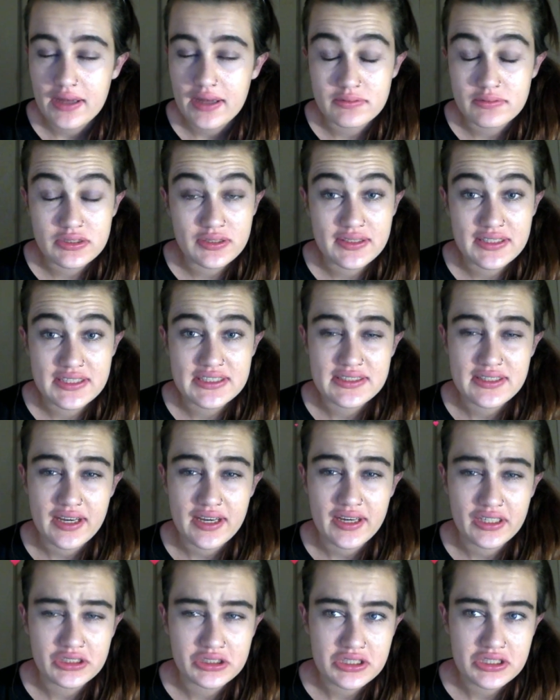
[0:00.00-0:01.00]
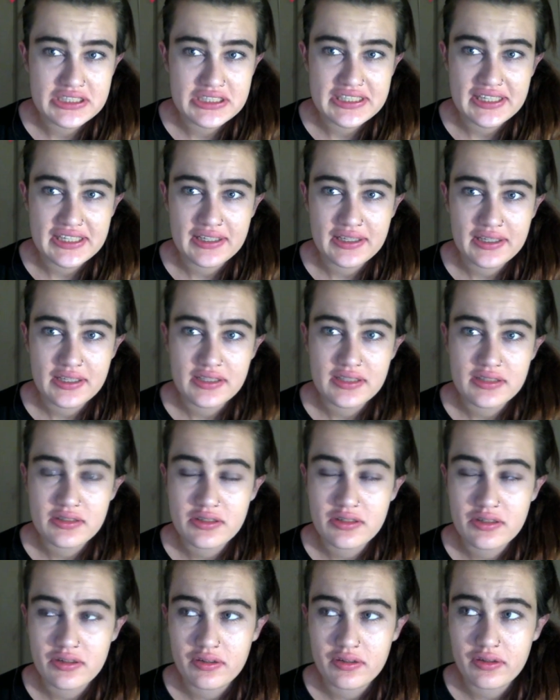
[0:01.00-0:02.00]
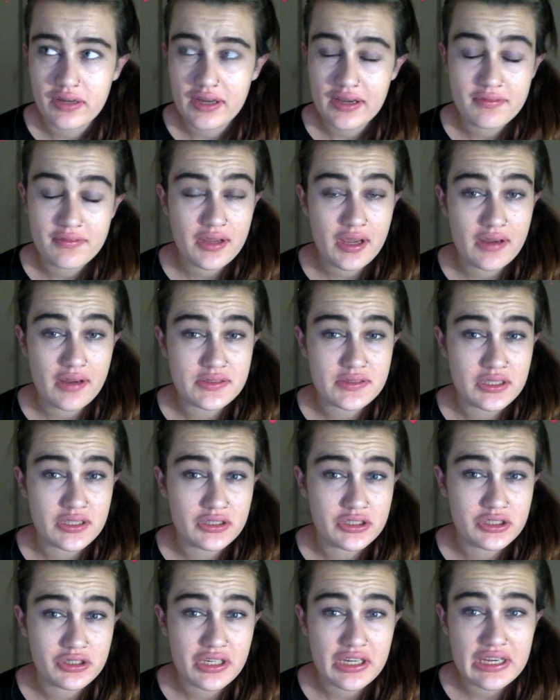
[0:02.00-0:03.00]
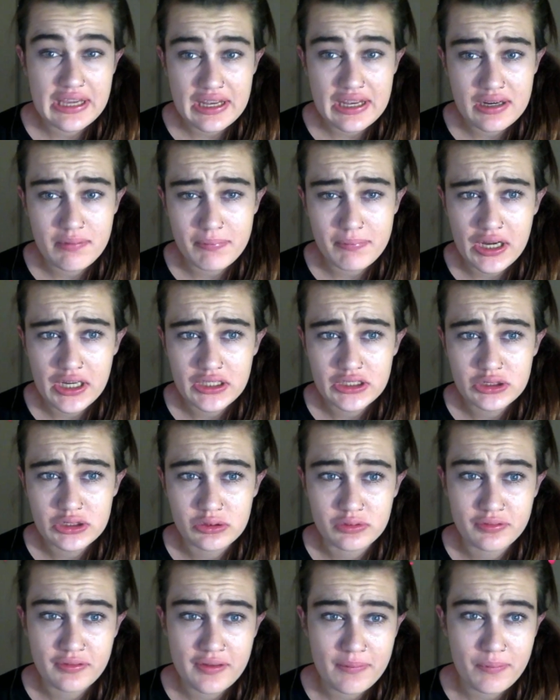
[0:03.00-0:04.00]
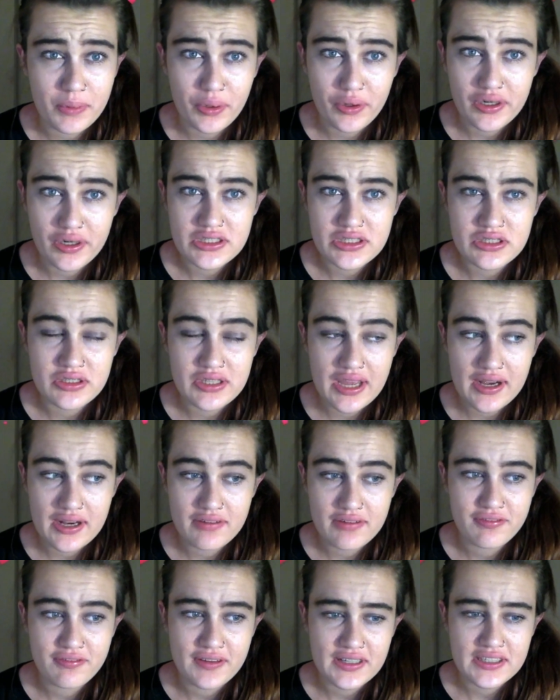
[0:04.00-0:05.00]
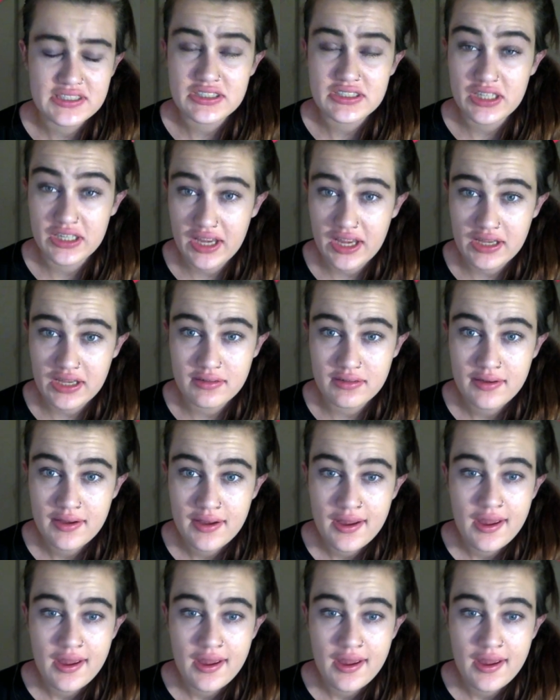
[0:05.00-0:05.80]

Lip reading: To this day, I should say. And, I have to have surgery again in March or February to get it fixed again.